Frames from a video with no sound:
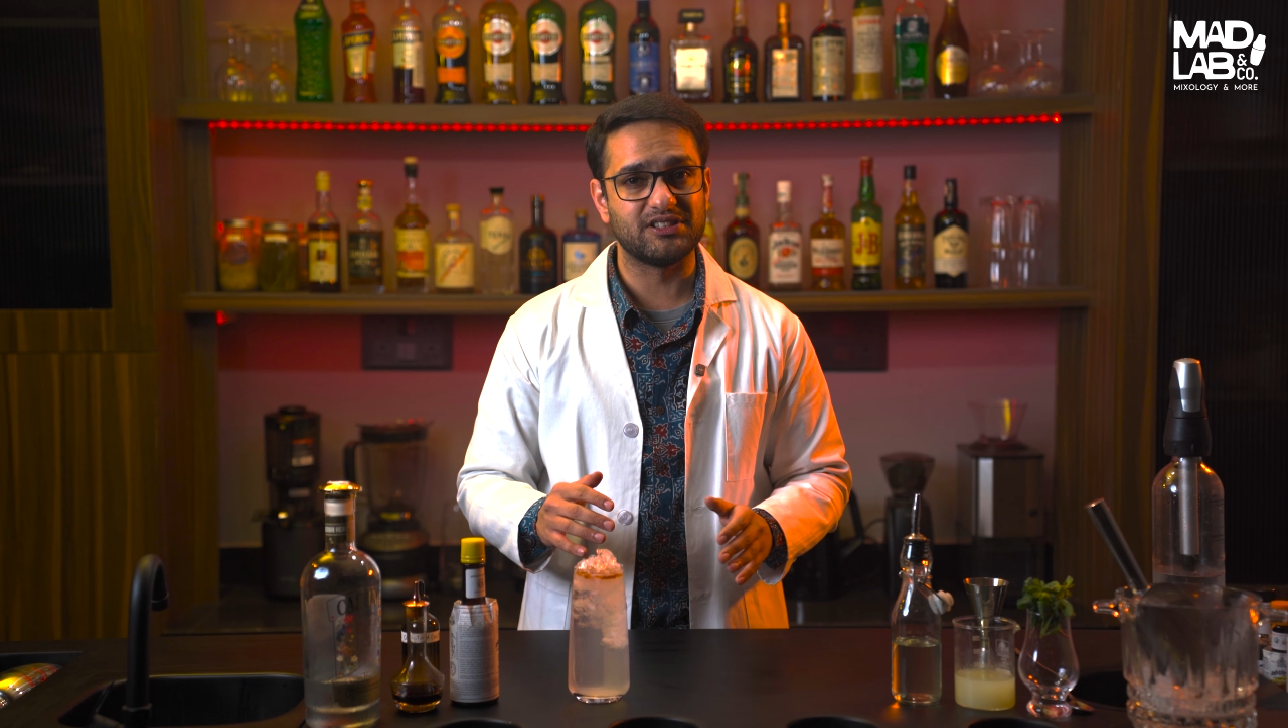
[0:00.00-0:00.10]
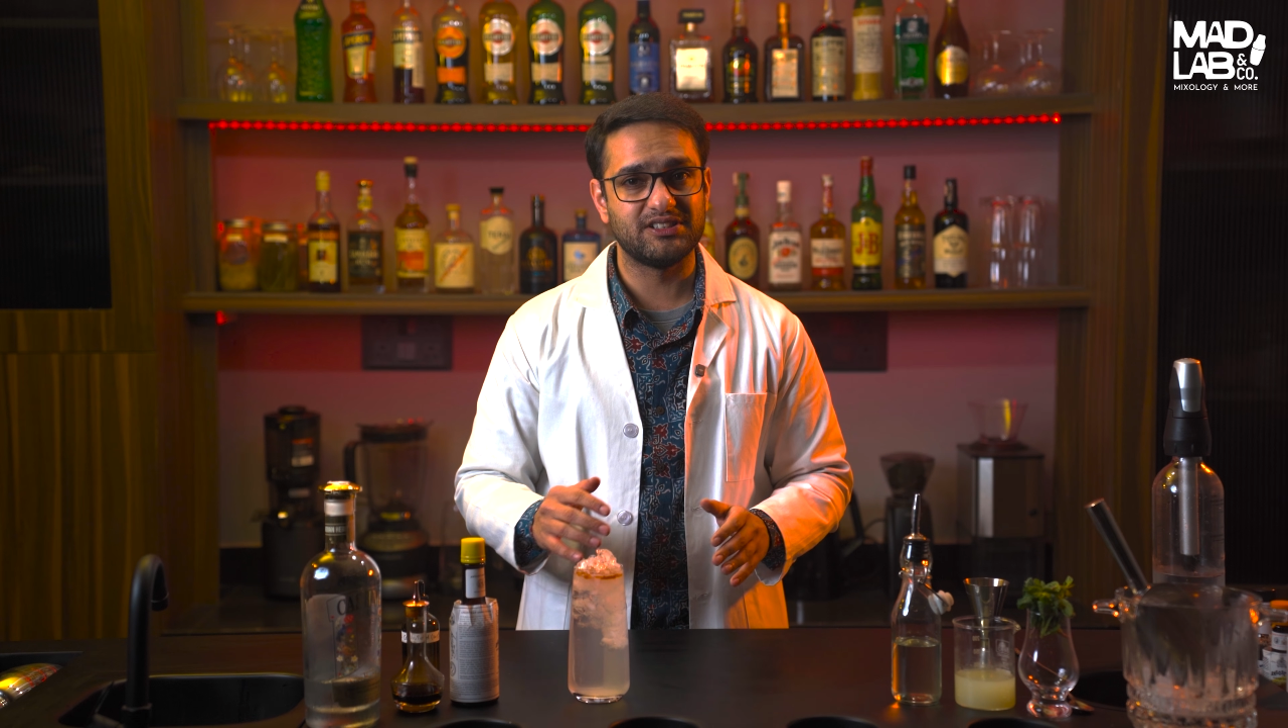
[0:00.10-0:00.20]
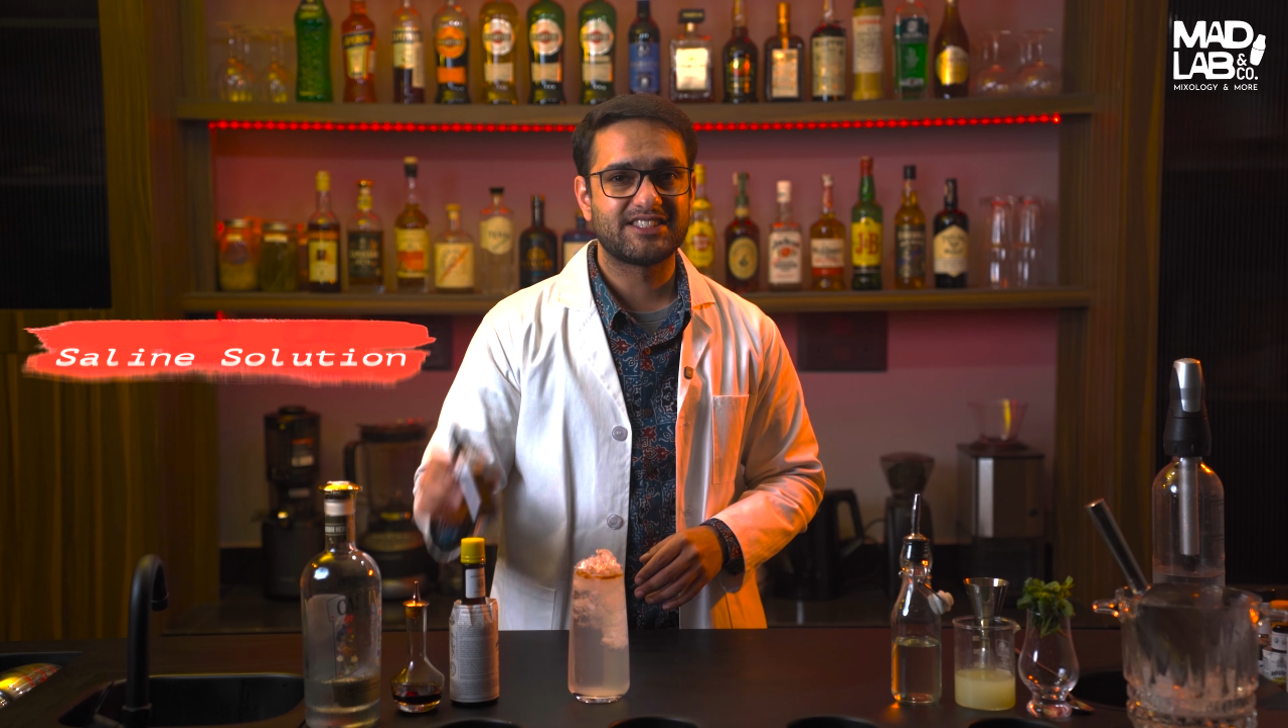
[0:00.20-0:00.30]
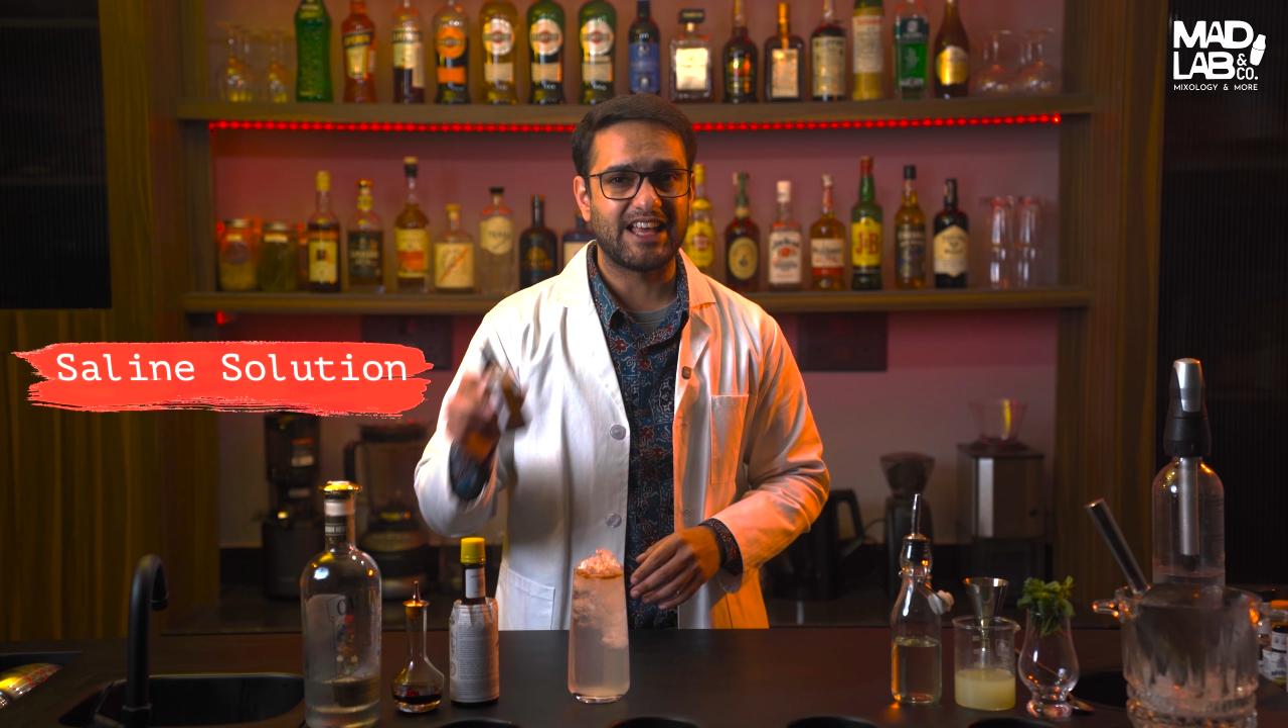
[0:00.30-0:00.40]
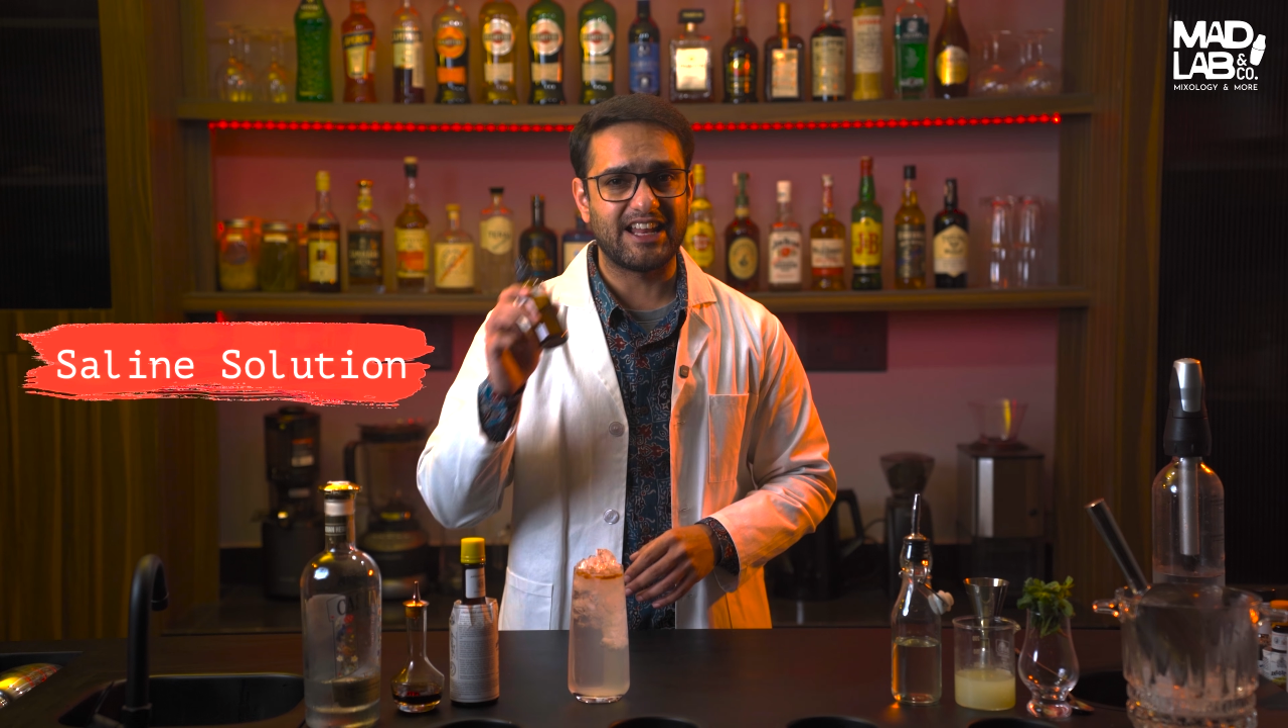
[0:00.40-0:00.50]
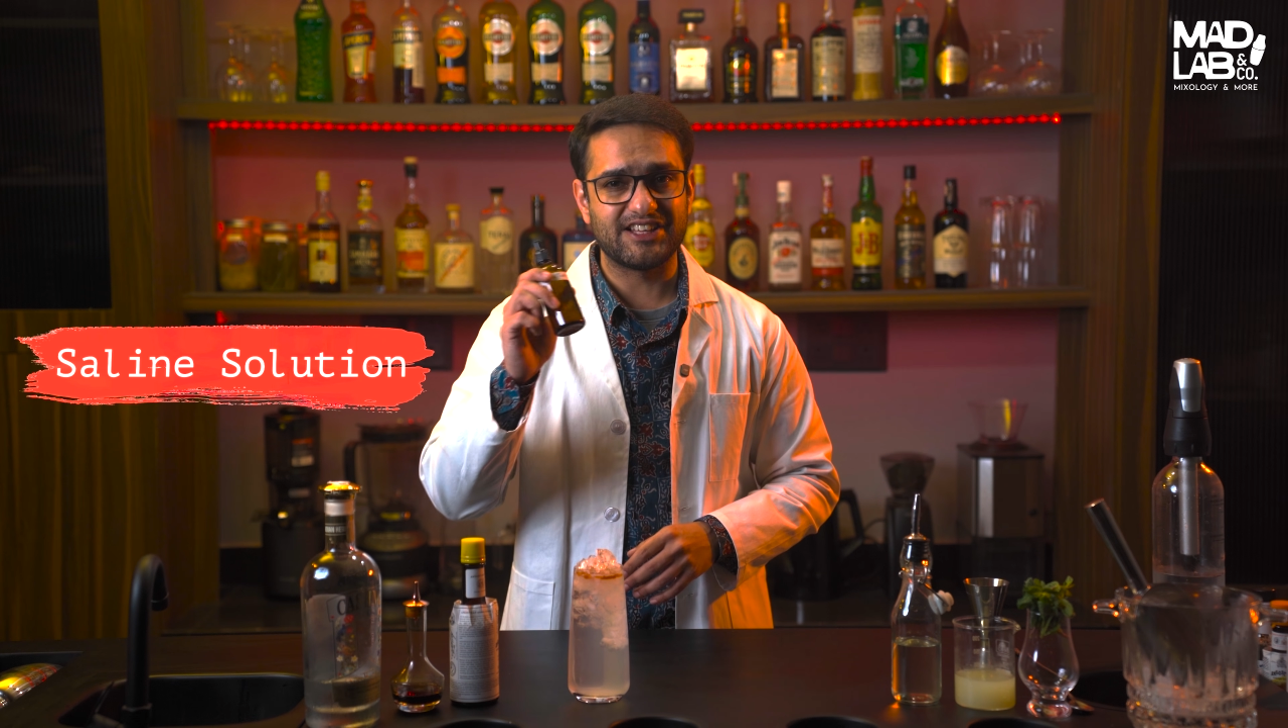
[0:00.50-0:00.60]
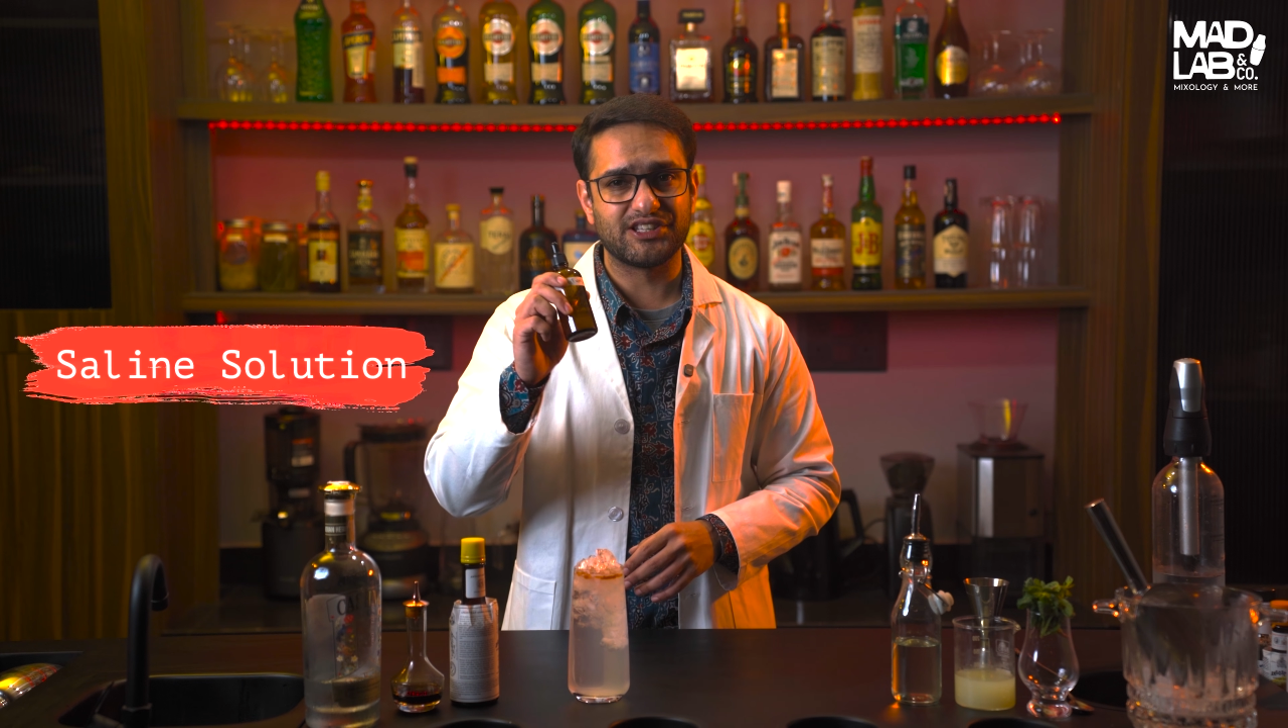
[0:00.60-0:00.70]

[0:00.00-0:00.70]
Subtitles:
the saline